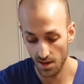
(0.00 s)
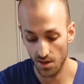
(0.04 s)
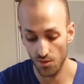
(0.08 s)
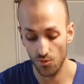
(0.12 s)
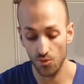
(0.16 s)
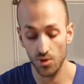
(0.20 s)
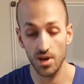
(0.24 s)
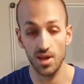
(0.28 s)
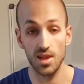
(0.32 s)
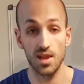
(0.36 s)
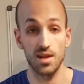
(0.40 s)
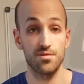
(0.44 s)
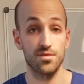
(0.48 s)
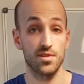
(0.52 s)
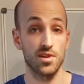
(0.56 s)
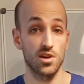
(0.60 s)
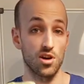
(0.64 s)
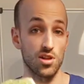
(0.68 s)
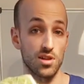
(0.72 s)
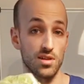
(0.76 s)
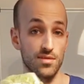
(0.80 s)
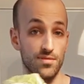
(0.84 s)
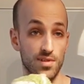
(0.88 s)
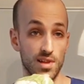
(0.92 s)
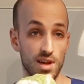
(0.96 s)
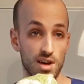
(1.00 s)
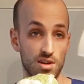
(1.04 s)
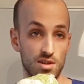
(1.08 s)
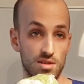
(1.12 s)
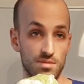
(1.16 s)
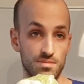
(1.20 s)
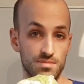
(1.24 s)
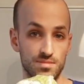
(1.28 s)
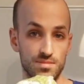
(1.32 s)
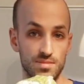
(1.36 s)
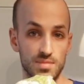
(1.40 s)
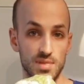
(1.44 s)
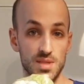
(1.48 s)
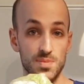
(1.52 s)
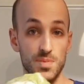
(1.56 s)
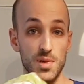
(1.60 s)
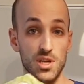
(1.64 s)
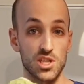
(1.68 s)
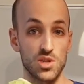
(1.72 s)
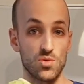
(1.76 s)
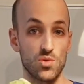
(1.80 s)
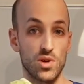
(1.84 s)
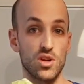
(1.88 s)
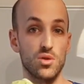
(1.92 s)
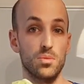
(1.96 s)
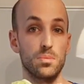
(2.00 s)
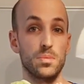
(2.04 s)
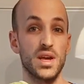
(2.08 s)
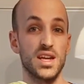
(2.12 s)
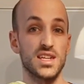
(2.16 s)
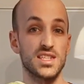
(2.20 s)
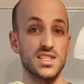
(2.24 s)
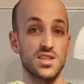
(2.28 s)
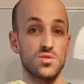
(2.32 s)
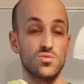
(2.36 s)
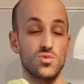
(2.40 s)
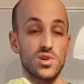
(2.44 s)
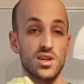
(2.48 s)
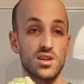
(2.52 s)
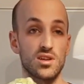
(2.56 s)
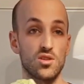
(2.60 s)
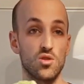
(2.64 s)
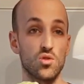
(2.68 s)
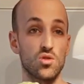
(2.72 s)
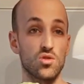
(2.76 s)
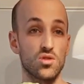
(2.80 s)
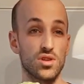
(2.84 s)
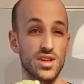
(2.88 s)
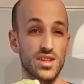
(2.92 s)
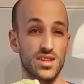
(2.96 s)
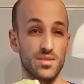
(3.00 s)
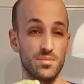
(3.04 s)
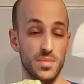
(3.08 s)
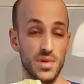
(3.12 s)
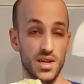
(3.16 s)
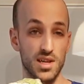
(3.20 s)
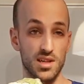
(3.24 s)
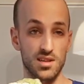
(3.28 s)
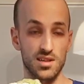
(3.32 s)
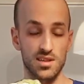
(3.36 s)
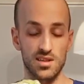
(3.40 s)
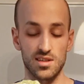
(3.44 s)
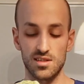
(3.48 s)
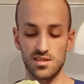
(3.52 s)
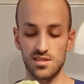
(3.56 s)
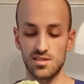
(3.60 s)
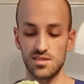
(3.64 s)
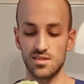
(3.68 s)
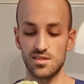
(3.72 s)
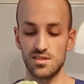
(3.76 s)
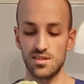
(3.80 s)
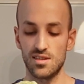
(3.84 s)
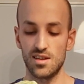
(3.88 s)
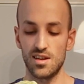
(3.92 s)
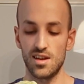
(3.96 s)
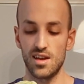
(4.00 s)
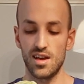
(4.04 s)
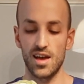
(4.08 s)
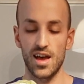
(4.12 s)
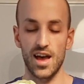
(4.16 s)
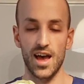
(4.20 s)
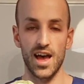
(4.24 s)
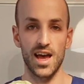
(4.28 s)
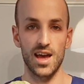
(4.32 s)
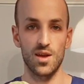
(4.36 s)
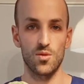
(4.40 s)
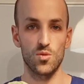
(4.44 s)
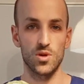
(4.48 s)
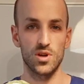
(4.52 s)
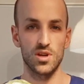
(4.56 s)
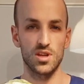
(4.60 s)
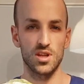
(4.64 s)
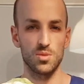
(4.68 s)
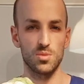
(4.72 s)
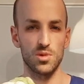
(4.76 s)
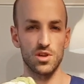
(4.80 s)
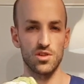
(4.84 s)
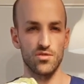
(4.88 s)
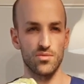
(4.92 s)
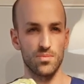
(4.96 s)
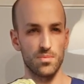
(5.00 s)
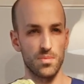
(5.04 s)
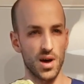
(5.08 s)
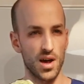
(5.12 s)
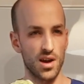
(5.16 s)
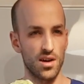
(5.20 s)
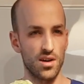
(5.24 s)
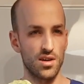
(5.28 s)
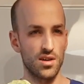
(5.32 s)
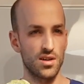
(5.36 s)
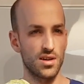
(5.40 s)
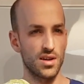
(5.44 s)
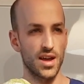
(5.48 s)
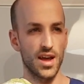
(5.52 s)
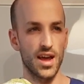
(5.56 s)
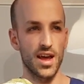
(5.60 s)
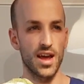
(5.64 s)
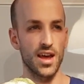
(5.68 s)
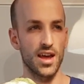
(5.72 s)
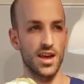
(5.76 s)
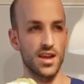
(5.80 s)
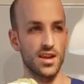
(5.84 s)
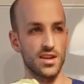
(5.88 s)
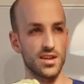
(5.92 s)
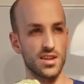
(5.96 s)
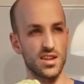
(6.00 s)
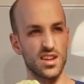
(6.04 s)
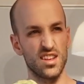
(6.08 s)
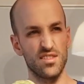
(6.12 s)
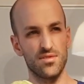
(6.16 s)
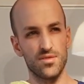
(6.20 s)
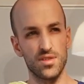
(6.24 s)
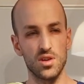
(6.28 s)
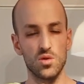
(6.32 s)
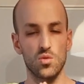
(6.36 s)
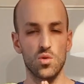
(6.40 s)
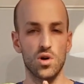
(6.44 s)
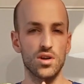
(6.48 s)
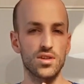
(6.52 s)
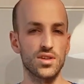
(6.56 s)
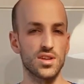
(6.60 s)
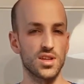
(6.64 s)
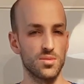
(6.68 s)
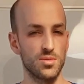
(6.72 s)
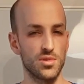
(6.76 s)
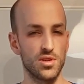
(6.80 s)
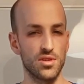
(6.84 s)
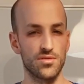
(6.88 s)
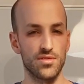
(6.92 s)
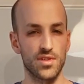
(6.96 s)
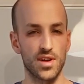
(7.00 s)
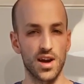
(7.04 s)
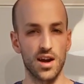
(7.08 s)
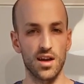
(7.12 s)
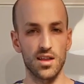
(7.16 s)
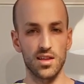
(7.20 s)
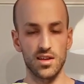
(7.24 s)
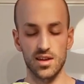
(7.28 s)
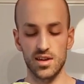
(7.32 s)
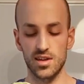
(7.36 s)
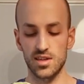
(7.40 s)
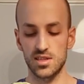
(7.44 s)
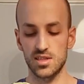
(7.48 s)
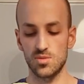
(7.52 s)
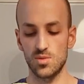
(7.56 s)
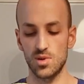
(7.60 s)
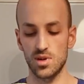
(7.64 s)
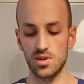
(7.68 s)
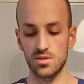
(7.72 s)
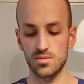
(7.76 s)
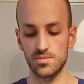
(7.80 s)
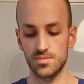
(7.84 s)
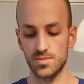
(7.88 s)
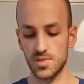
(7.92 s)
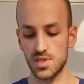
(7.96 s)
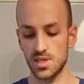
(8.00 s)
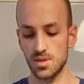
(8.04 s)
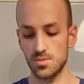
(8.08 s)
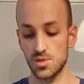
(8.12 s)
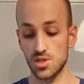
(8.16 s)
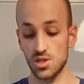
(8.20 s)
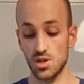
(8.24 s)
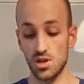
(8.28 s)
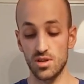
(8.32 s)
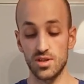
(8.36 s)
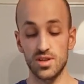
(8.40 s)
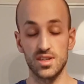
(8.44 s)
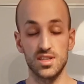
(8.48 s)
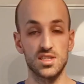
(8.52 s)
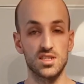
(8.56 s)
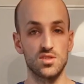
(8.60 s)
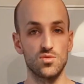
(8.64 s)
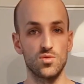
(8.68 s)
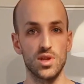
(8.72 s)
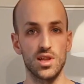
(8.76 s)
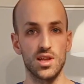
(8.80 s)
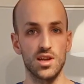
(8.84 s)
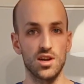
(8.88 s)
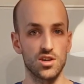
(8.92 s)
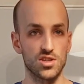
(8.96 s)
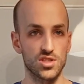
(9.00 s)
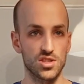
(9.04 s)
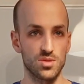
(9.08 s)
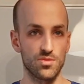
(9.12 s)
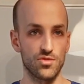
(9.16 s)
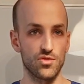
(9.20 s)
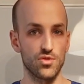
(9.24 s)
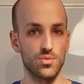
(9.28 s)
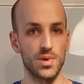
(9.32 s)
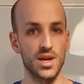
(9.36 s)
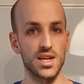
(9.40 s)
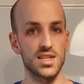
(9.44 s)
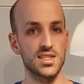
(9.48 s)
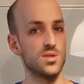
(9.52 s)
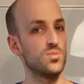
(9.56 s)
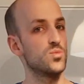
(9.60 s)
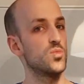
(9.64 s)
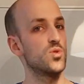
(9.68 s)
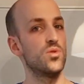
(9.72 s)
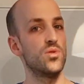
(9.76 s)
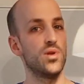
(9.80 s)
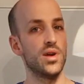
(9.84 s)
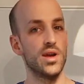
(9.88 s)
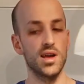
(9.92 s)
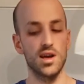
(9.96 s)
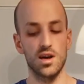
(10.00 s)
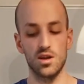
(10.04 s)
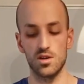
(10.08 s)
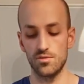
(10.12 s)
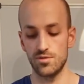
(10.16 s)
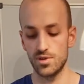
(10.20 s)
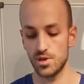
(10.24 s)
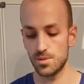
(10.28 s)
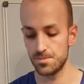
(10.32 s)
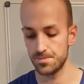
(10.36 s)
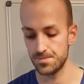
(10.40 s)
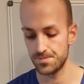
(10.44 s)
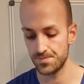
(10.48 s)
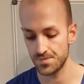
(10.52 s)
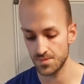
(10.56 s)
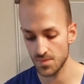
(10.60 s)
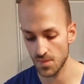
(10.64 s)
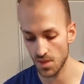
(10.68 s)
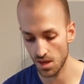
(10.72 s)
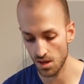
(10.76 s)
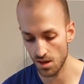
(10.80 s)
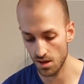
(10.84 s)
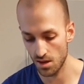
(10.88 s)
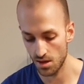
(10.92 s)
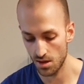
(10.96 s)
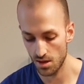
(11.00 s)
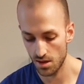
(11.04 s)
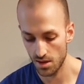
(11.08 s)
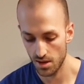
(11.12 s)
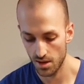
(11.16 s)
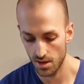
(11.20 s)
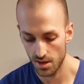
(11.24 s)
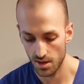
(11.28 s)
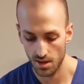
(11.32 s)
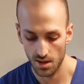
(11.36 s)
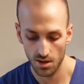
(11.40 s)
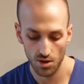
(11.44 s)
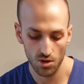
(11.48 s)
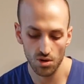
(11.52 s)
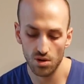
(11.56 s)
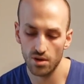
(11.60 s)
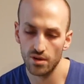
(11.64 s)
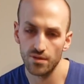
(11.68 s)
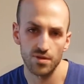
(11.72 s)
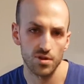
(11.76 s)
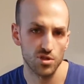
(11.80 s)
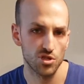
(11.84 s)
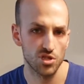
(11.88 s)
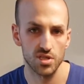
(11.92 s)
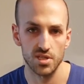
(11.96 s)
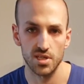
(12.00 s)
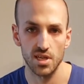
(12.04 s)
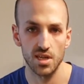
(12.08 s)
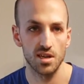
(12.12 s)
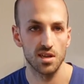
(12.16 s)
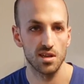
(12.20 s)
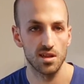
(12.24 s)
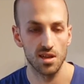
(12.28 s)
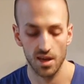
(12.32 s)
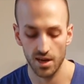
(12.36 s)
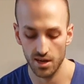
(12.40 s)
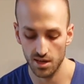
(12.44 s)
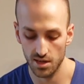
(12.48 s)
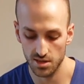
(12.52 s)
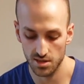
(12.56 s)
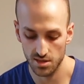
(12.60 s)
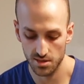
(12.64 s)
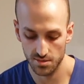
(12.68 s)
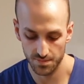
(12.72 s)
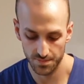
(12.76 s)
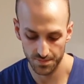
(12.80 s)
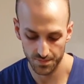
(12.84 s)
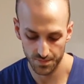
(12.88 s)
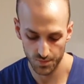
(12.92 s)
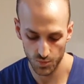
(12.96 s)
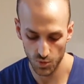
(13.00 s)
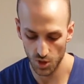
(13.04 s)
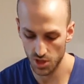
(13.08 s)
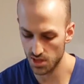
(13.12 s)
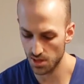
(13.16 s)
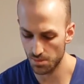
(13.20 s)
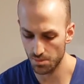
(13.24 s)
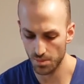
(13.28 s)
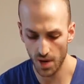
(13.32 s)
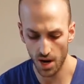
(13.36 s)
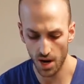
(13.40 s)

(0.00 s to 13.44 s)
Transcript: Really love cauliflower, especially when you mix it with coconut milk and with a little bit of butter, and if you want a little bit of garlic as well, some salt. It's really awesome if you make some puree out of it. Or if you just eat it like this, with some